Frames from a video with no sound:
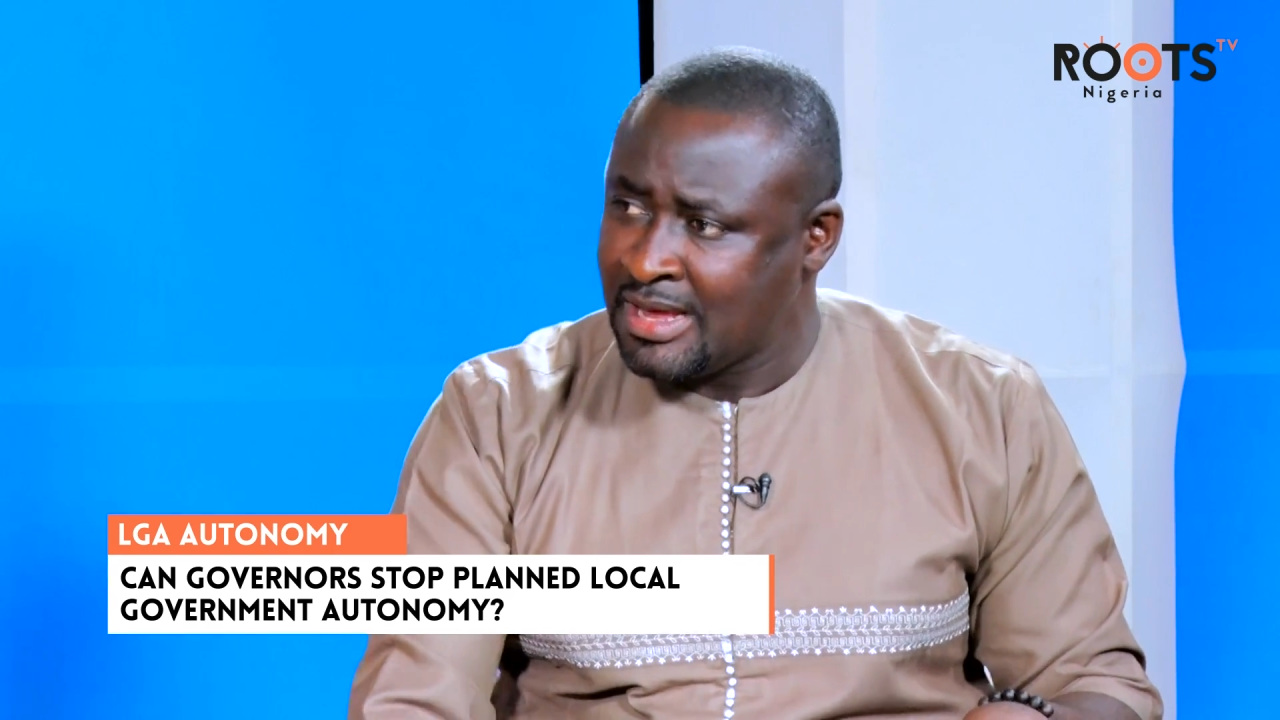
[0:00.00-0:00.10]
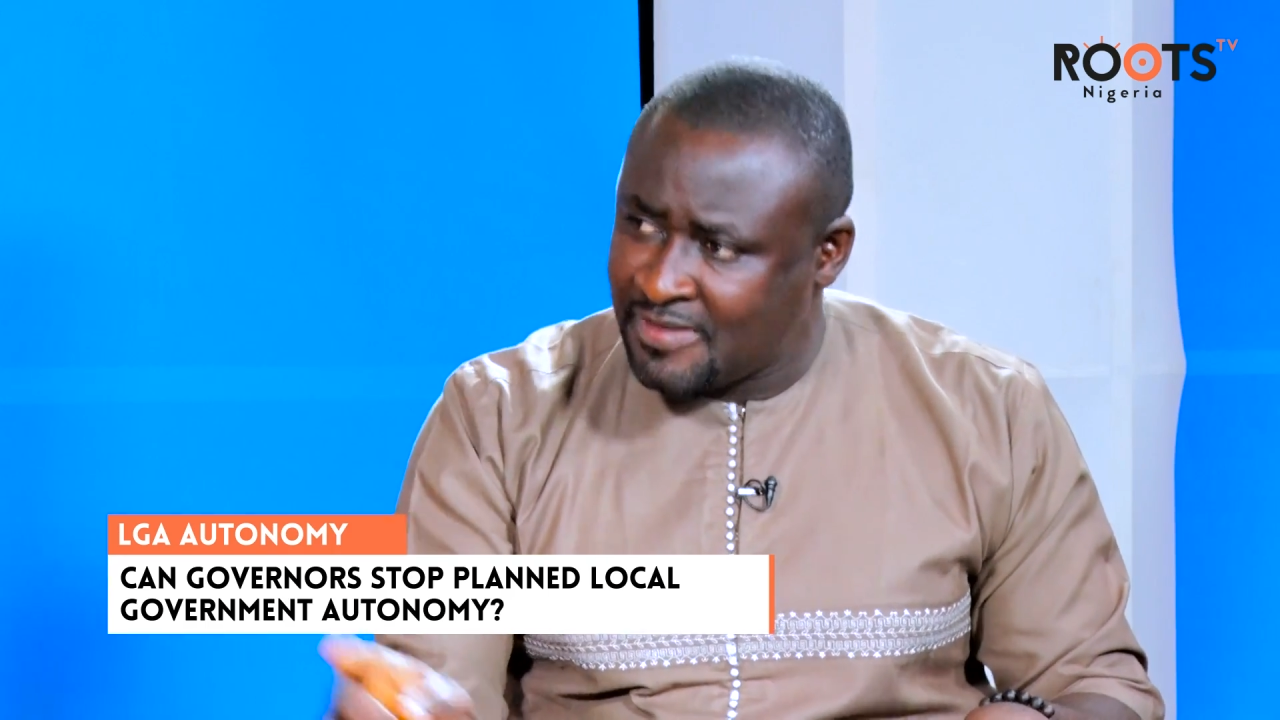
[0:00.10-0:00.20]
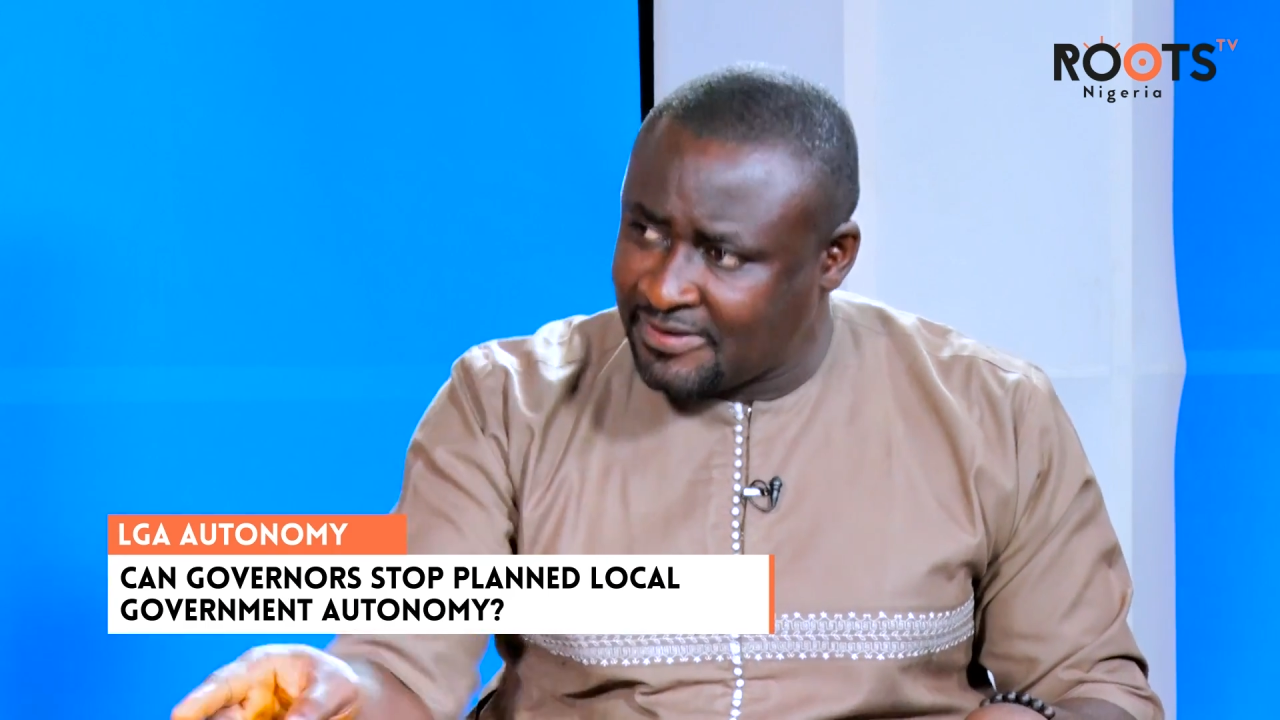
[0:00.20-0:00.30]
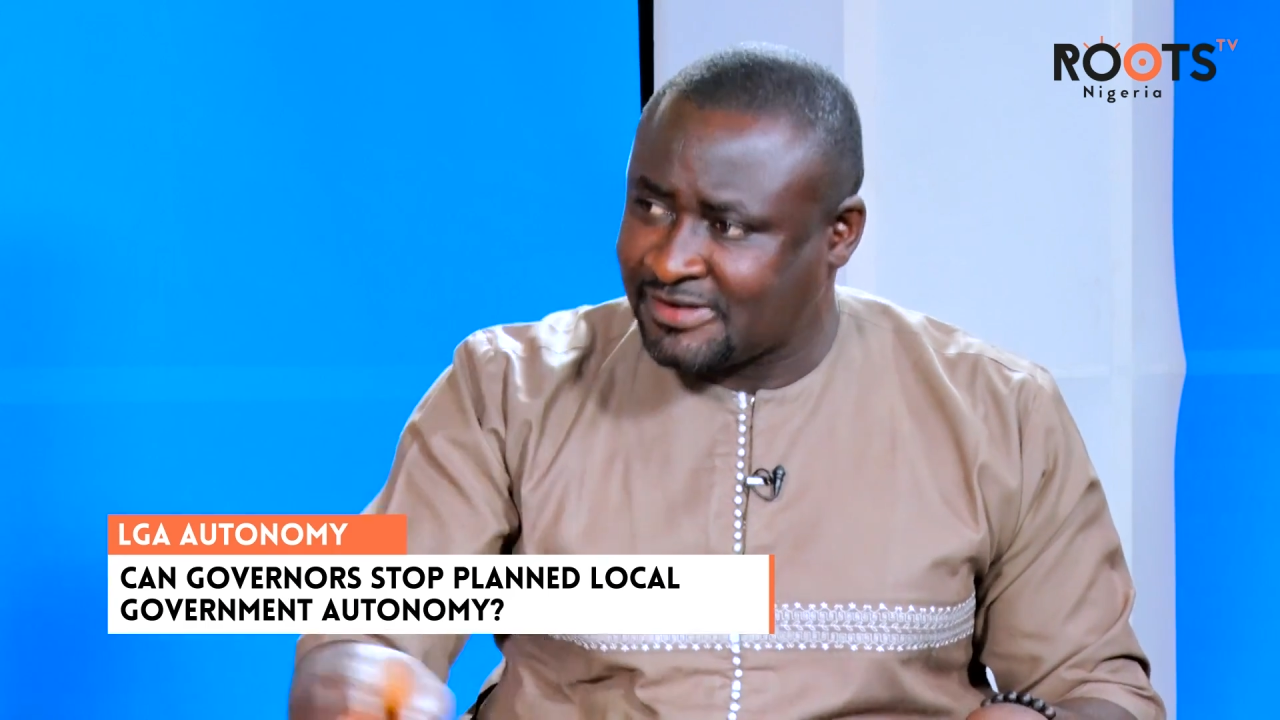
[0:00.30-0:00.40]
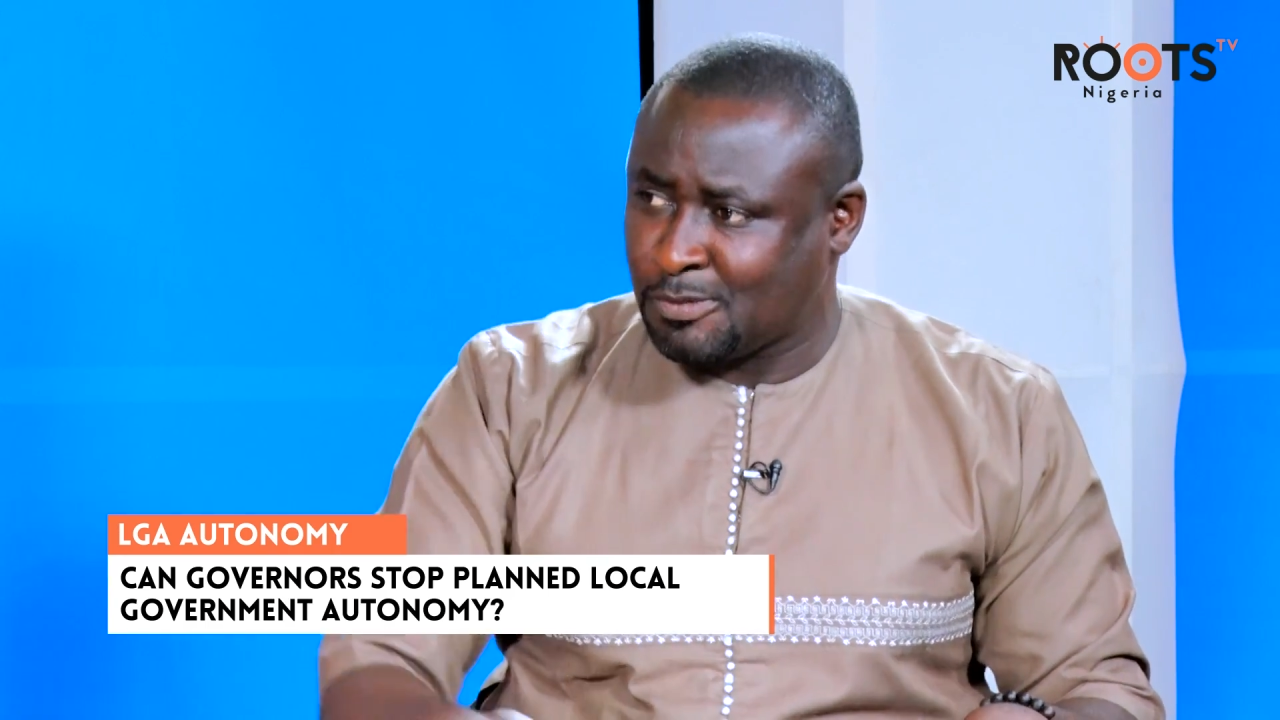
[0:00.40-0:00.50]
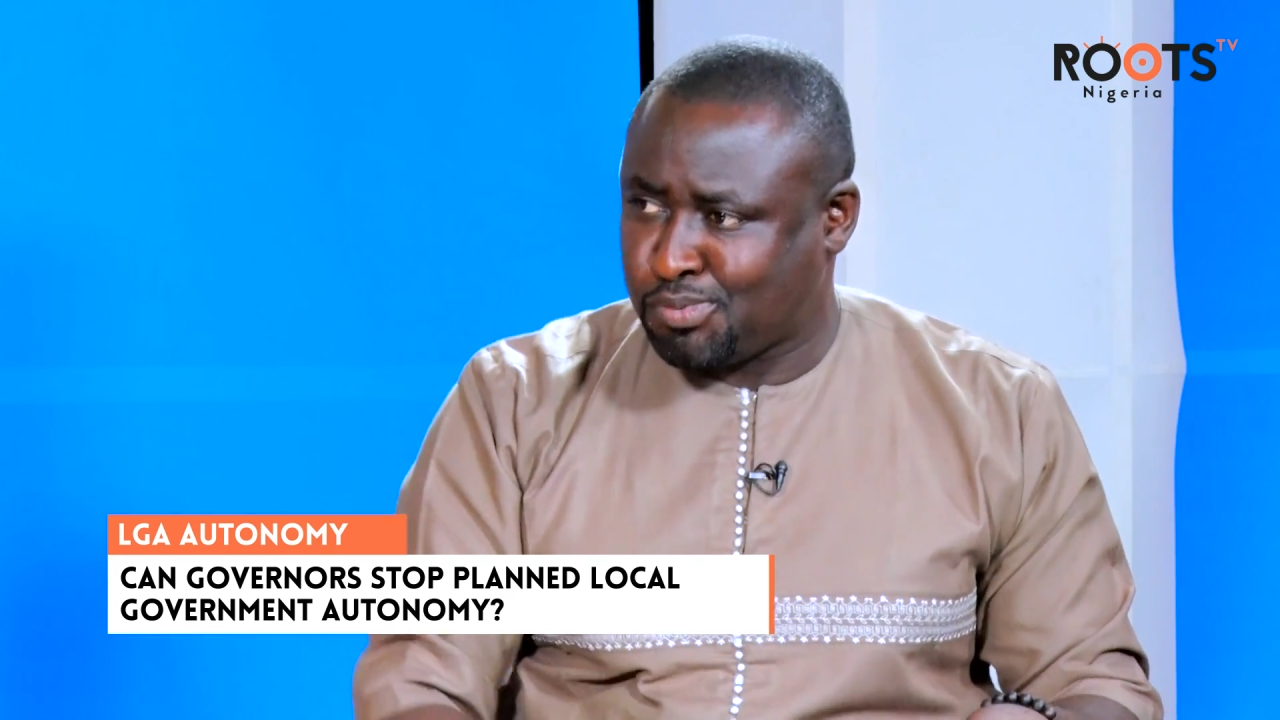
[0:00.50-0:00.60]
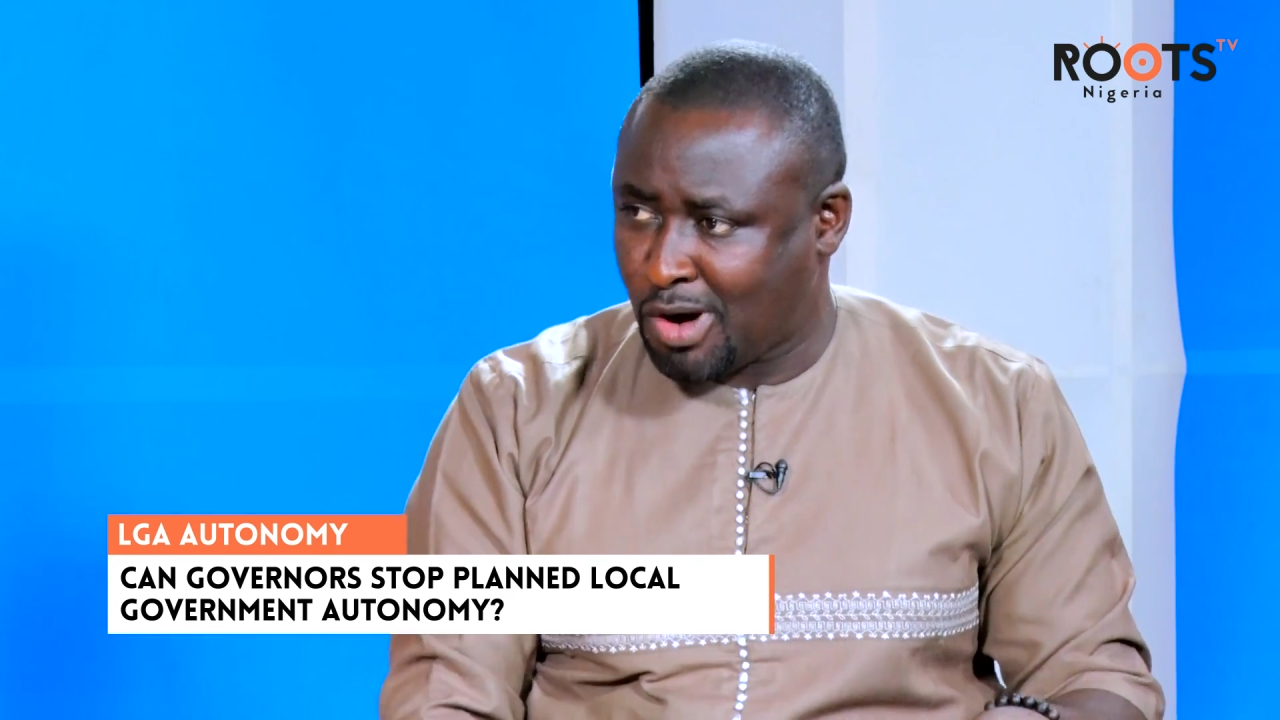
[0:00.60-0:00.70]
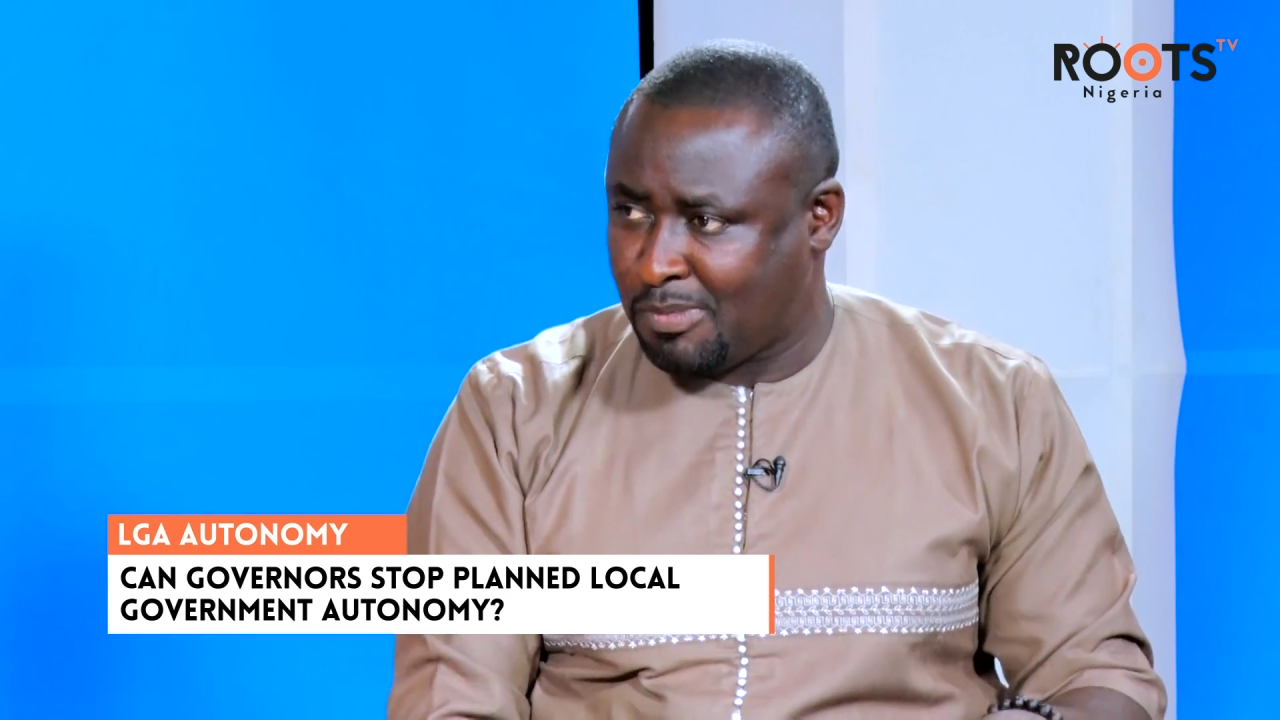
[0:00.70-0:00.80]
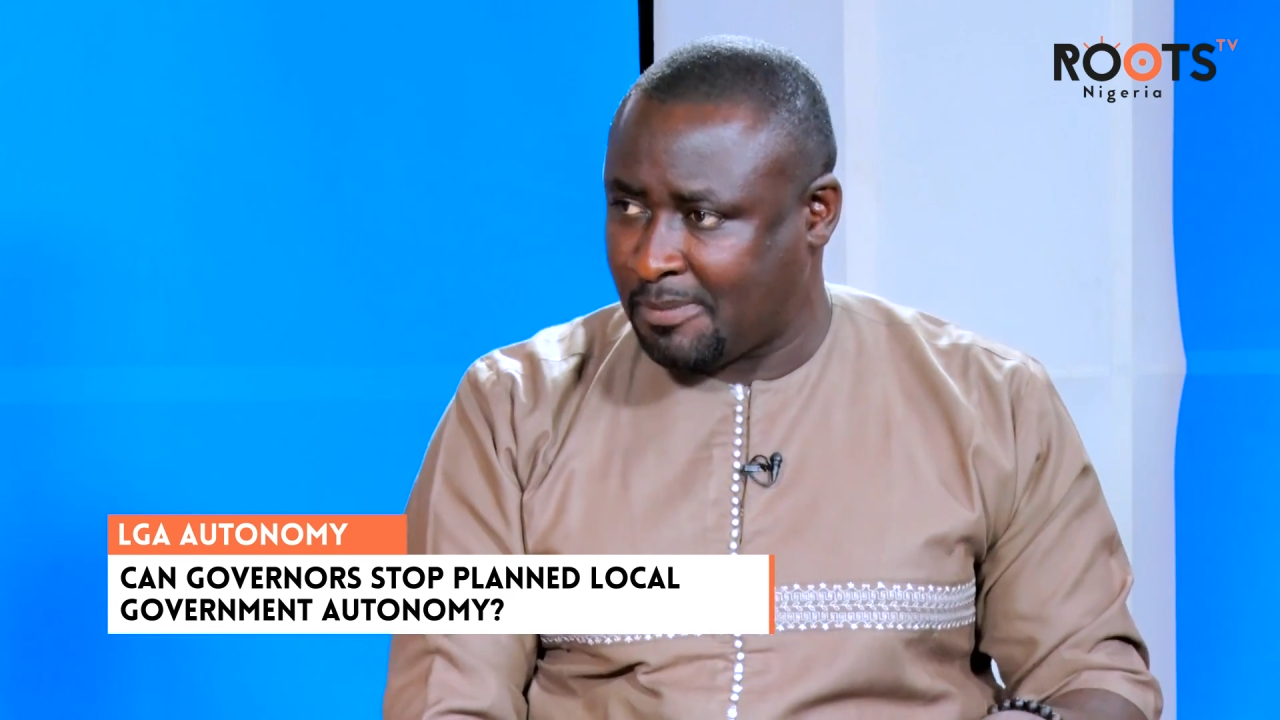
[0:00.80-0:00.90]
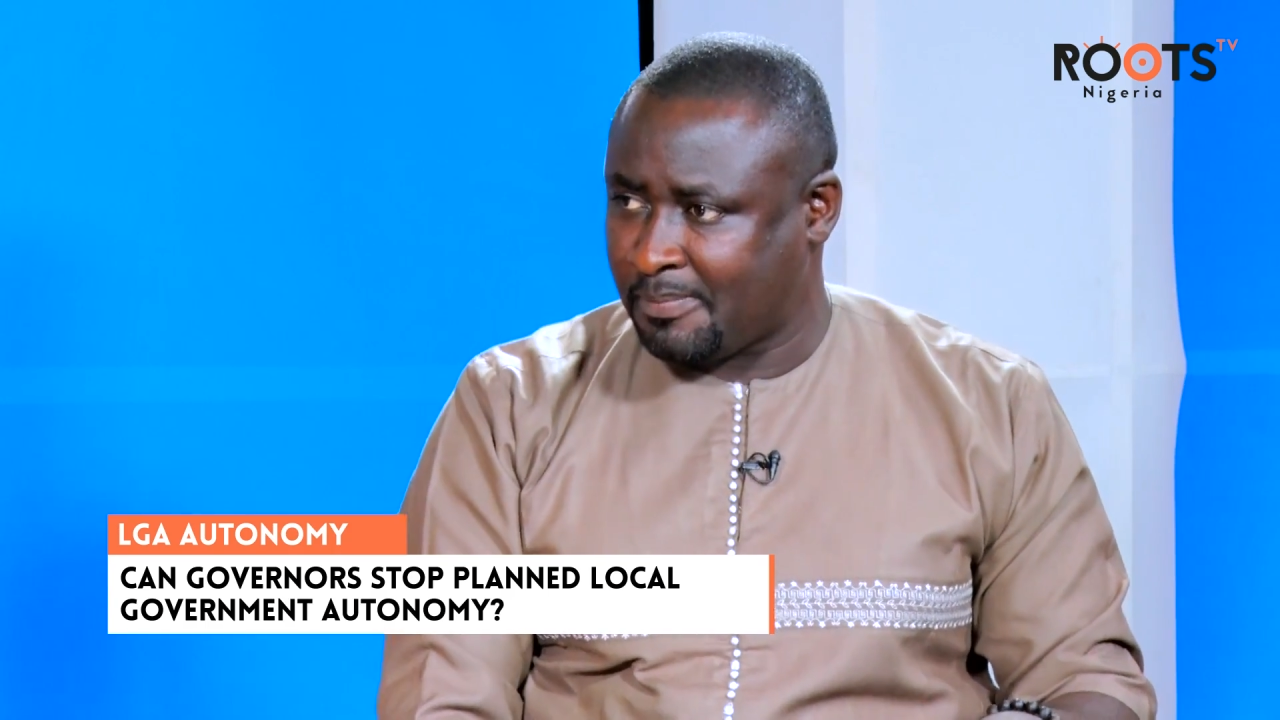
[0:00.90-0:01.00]
then there's a
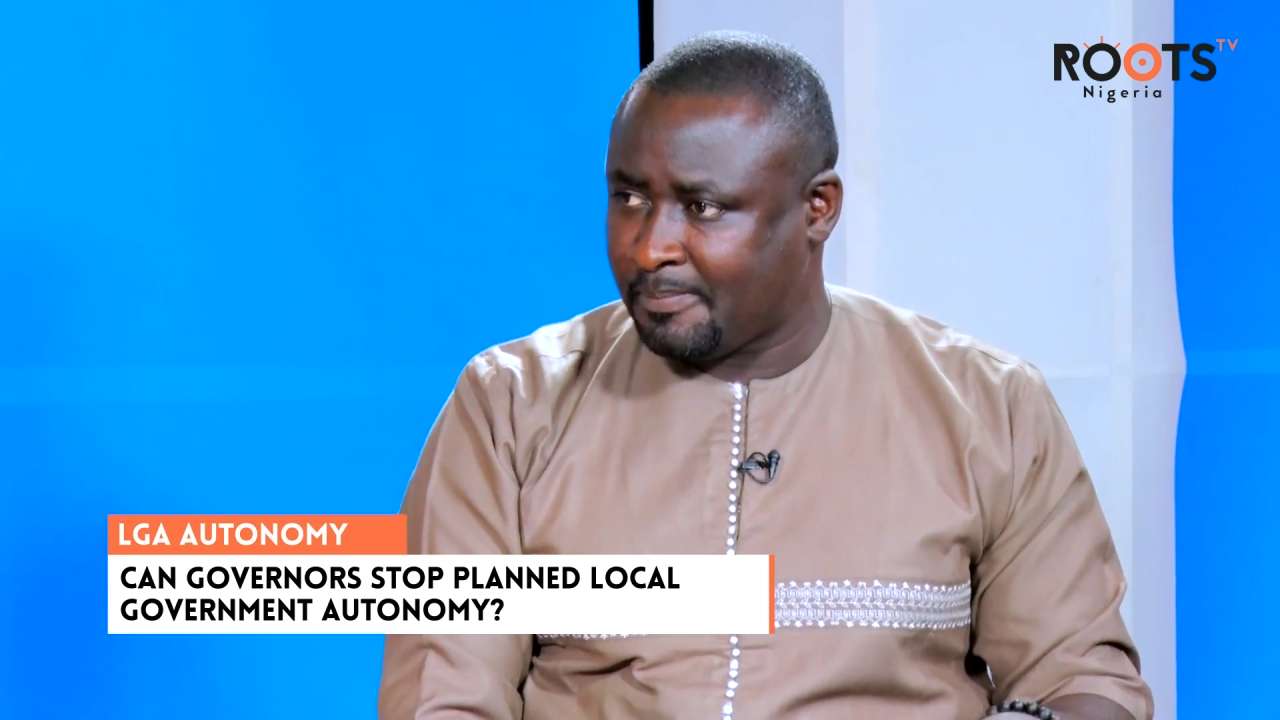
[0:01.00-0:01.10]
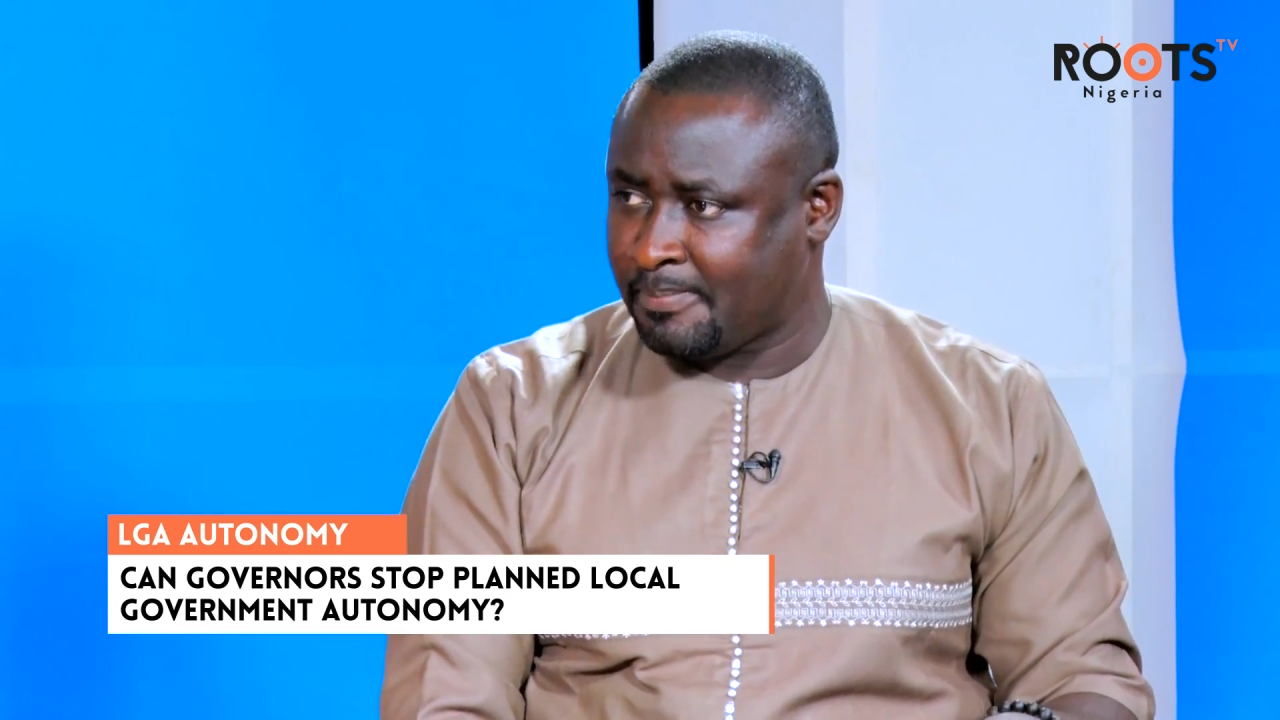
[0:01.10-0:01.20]
problem.